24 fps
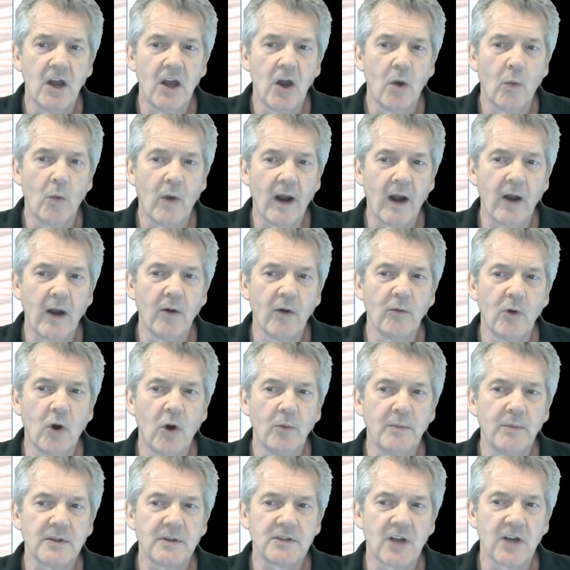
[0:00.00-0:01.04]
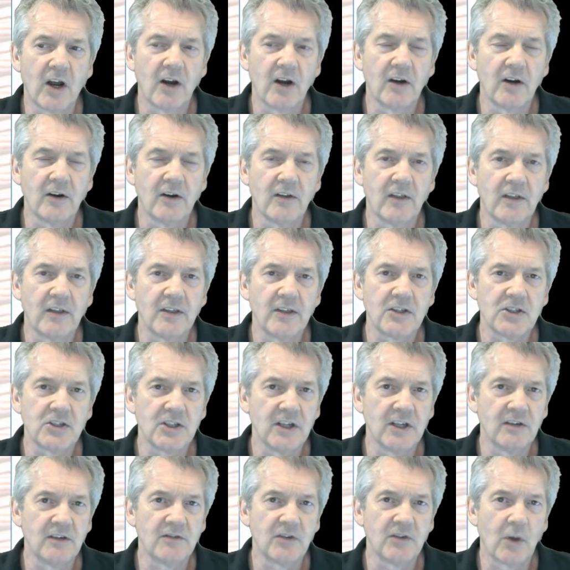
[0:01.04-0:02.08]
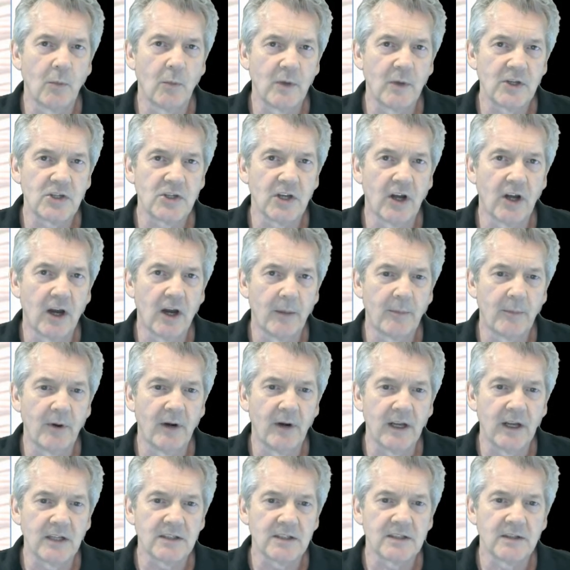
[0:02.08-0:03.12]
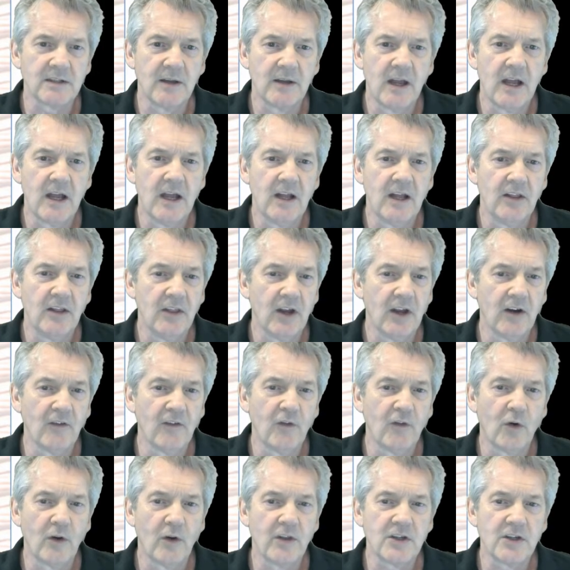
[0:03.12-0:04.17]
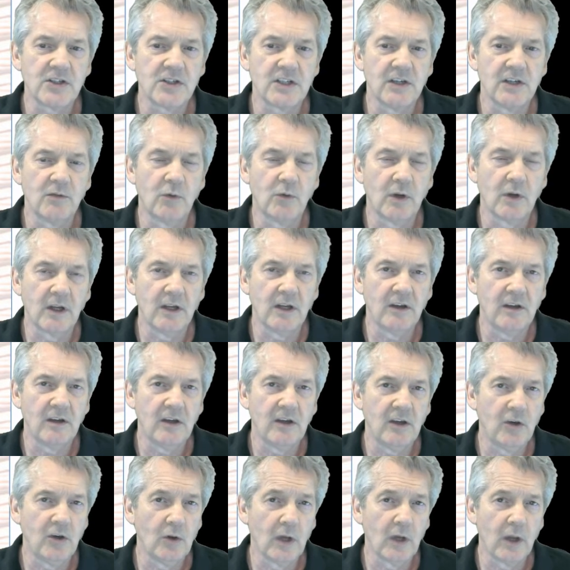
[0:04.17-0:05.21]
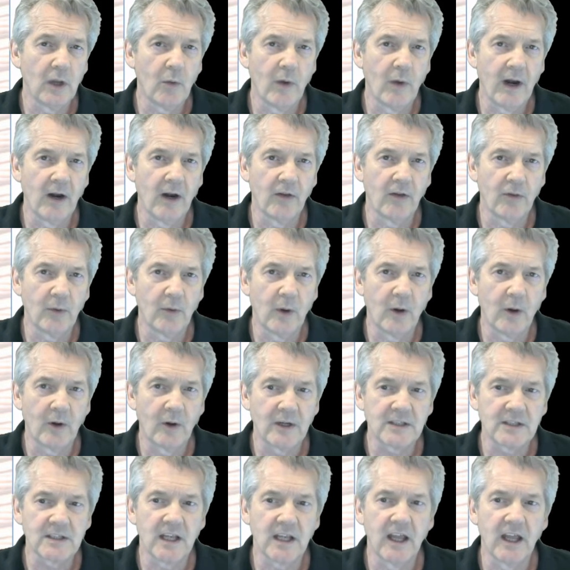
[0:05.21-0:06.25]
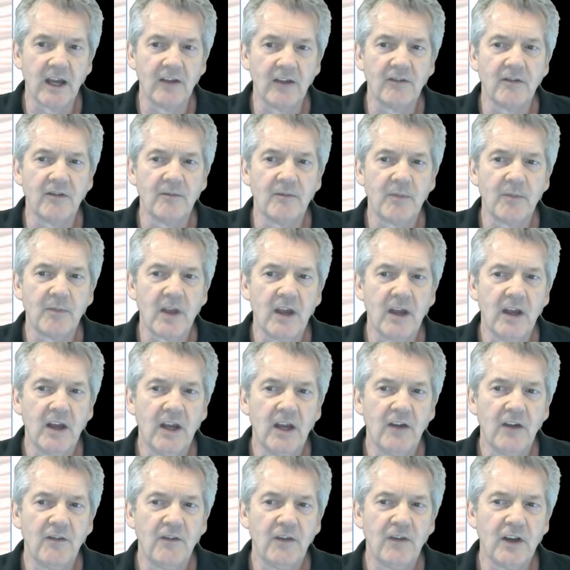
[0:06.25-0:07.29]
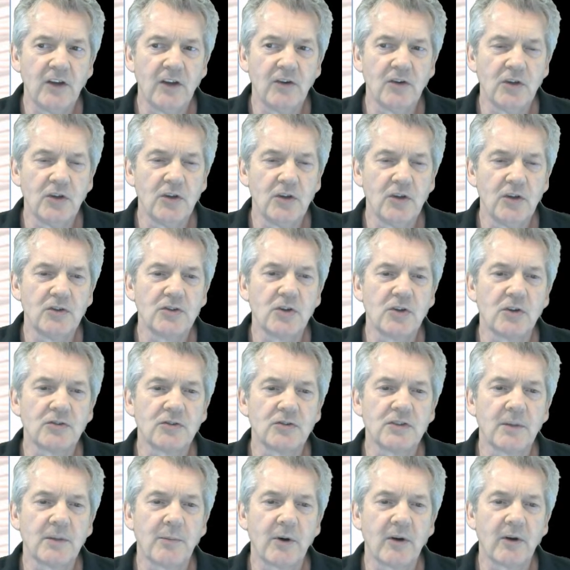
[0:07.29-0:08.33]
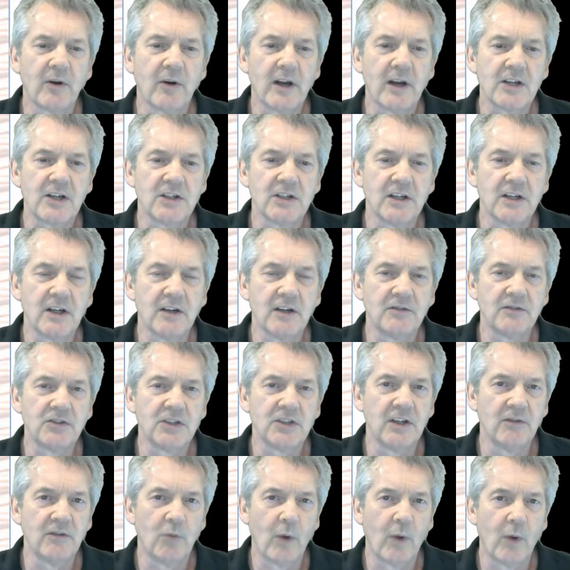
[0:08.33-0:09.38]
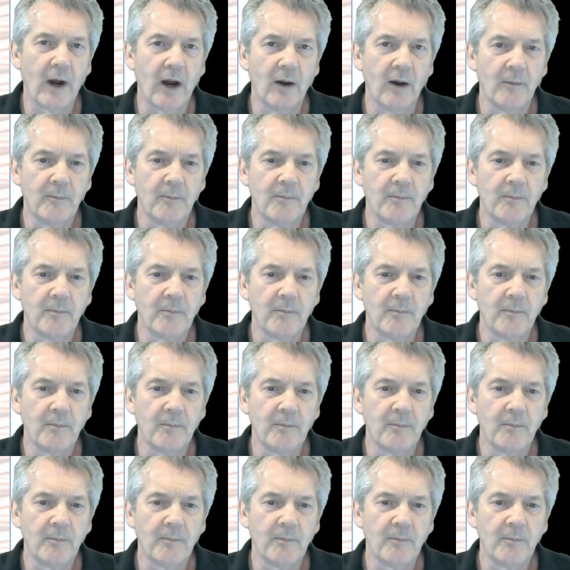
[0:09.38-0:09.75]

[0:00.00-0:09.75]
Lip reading: Wire rope is harder than the sheaves on which it operates. Therefore, the sheave will continually wear throughout its life. Figure 2 shows the progression of sheave wear.